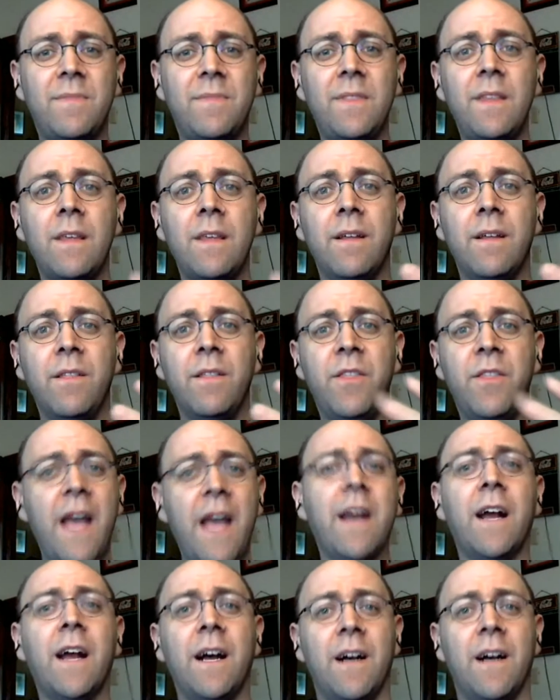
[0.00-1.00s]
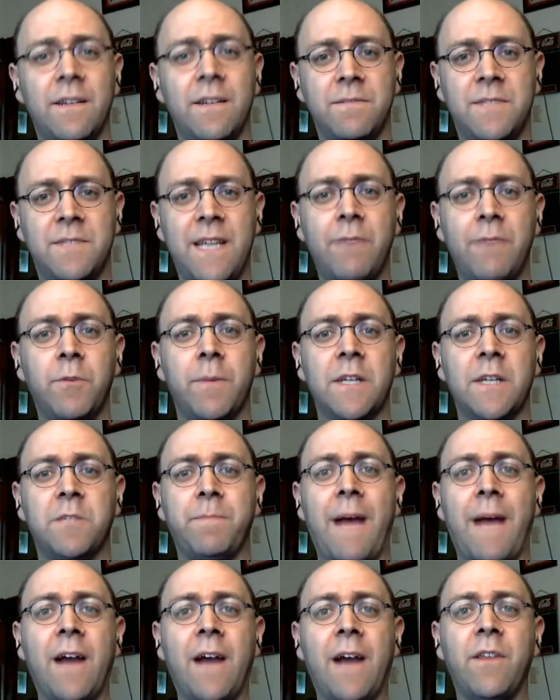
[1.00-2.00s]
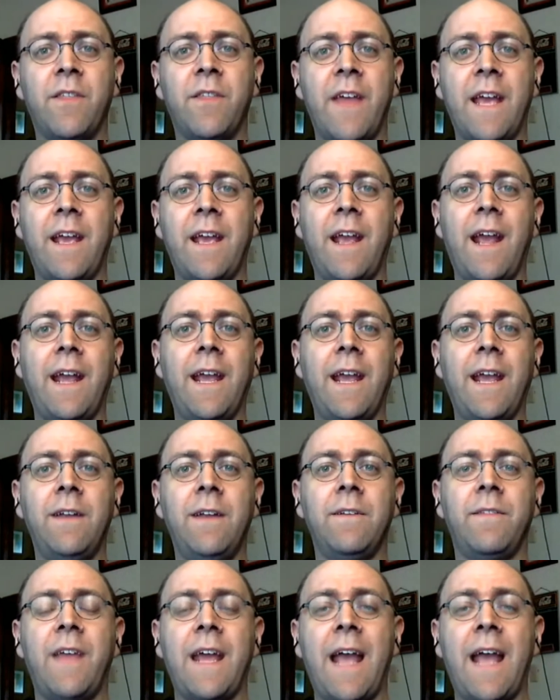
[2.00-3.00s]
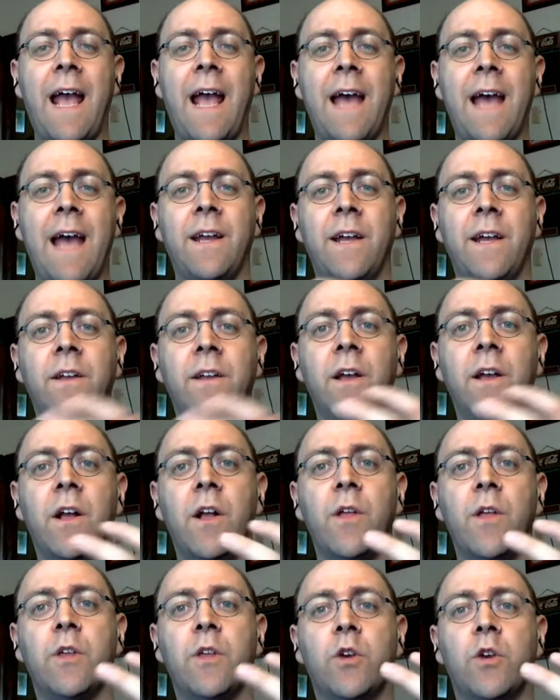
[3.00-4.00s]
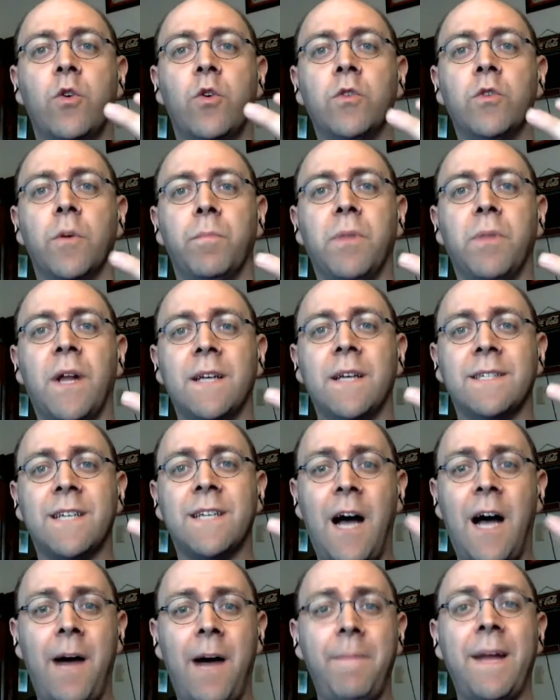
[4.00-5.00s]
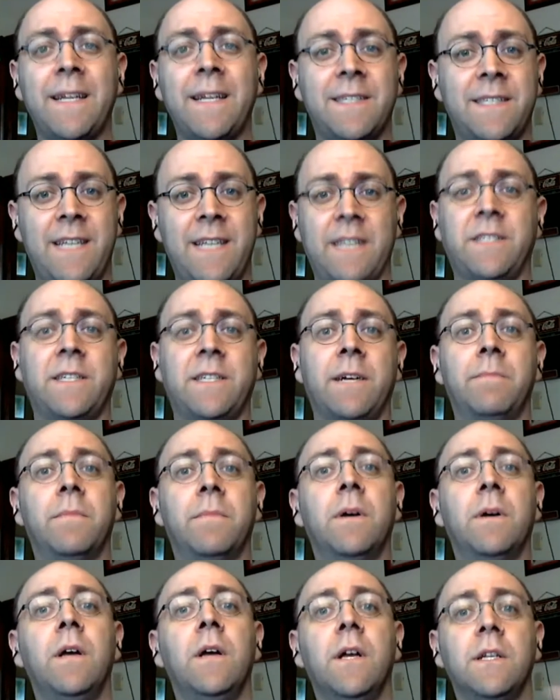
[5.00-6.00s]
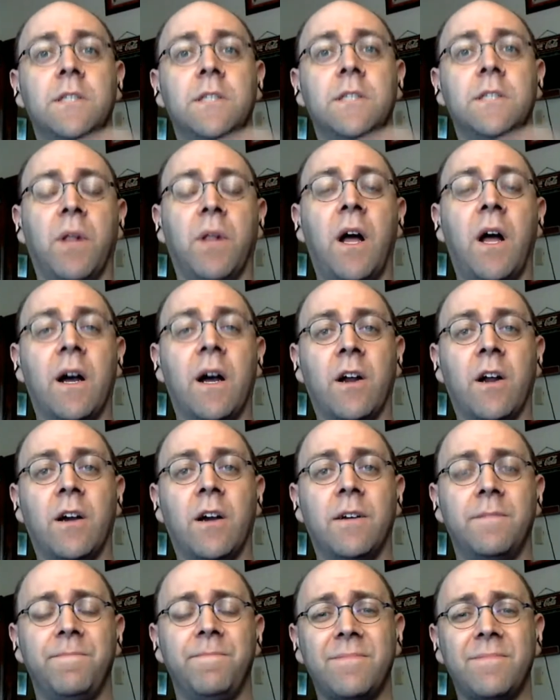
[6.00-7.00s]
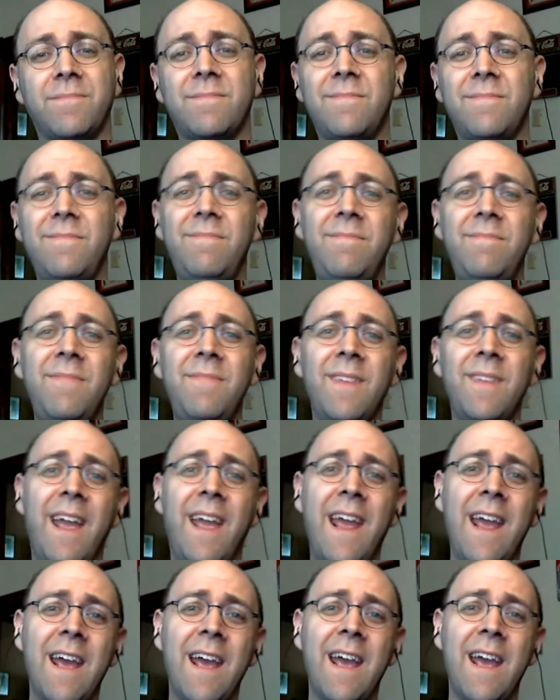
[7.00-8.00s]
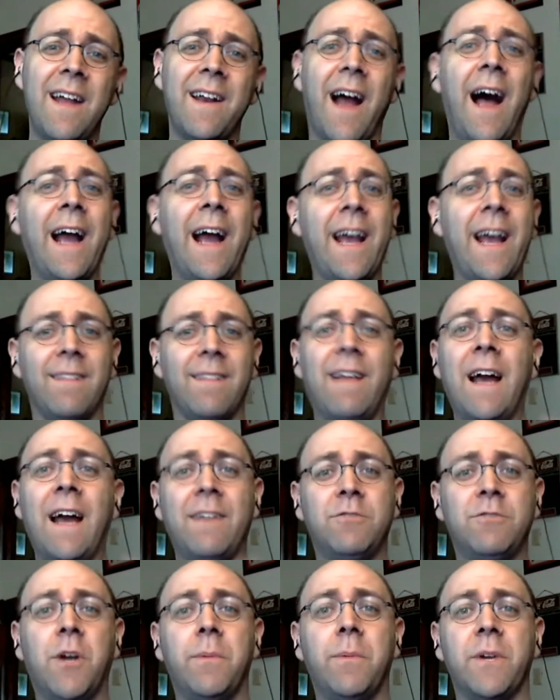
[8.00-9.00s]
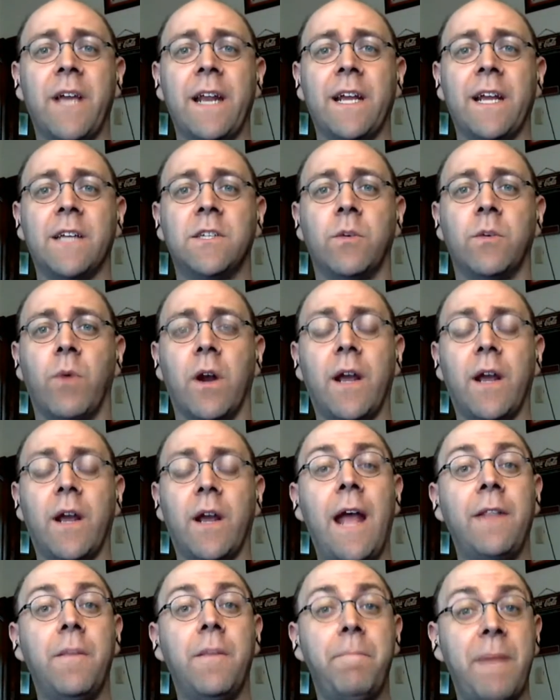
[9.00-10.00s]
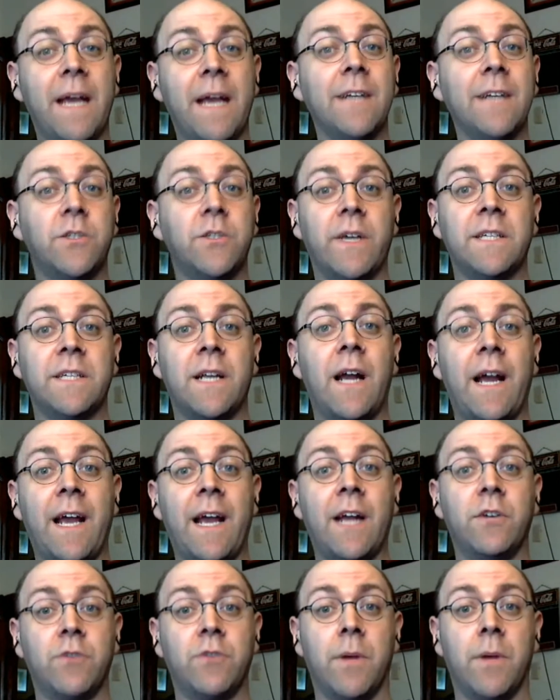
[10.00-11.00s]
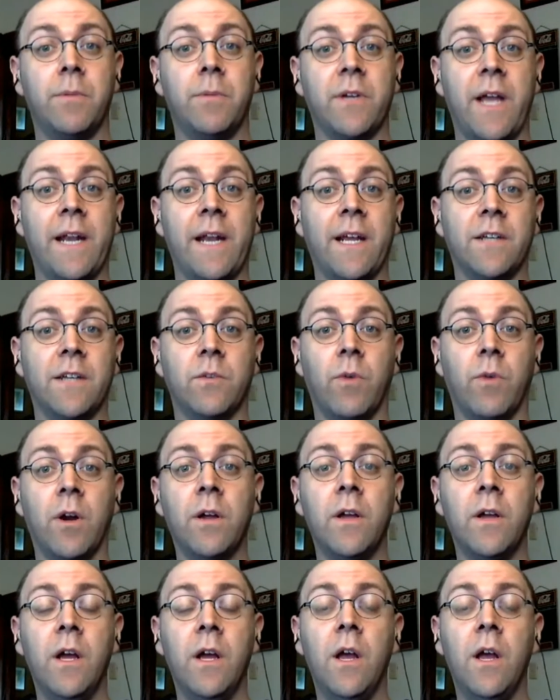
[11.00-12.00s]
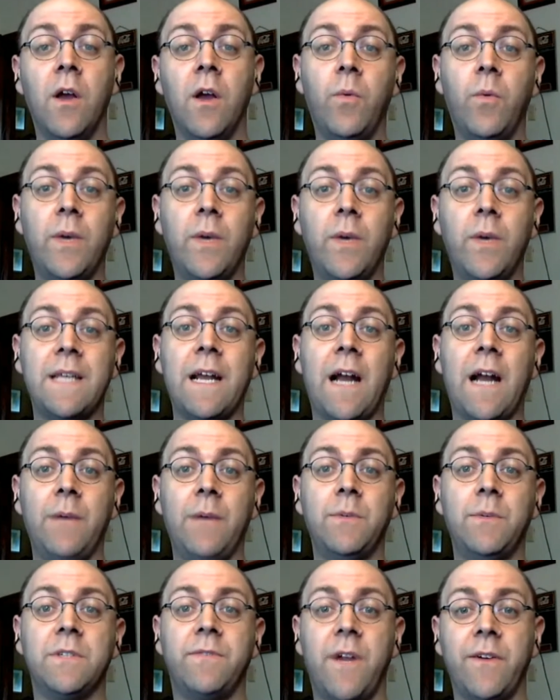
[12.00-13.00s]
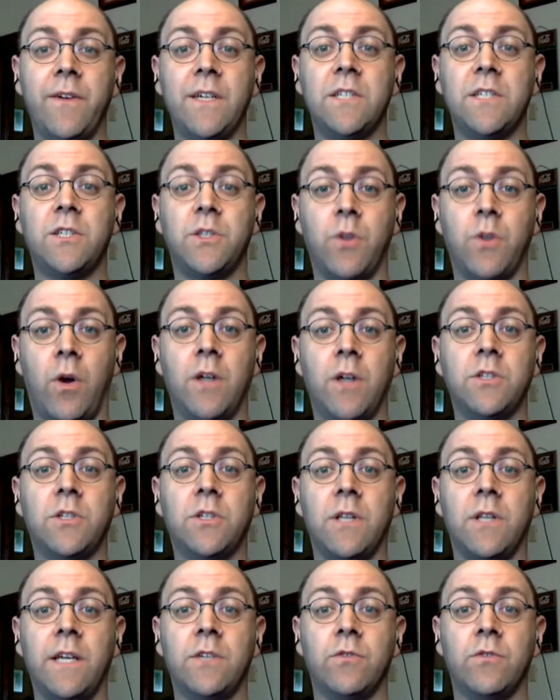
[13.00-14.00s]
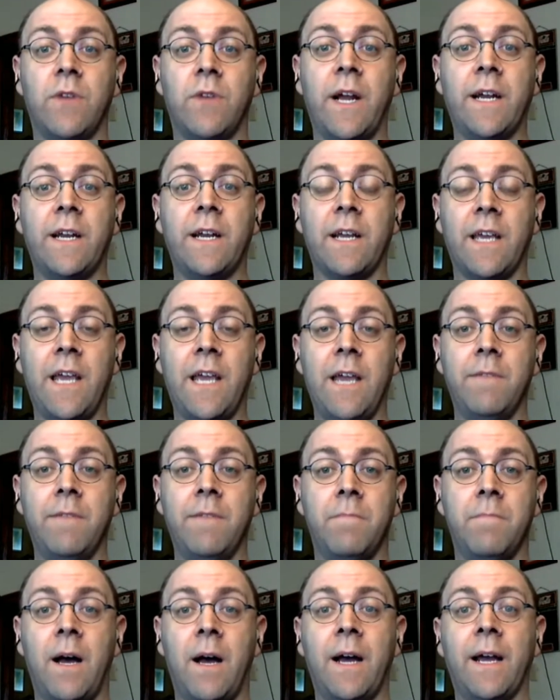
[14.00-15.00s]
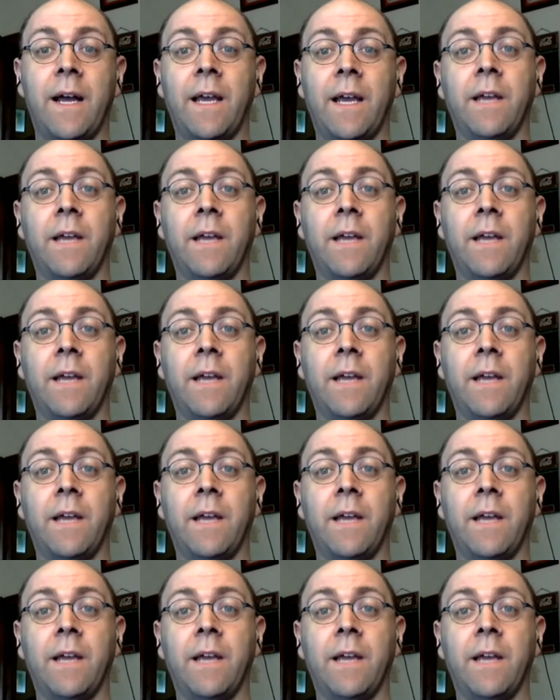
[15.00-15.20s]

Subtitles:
Then several months back, they added the Google Plus comment system to Blogger. And I had a lot of trouble getting it to work. And the biggest reason I had trouble getting it to work was that I was very staunchly trying to keep my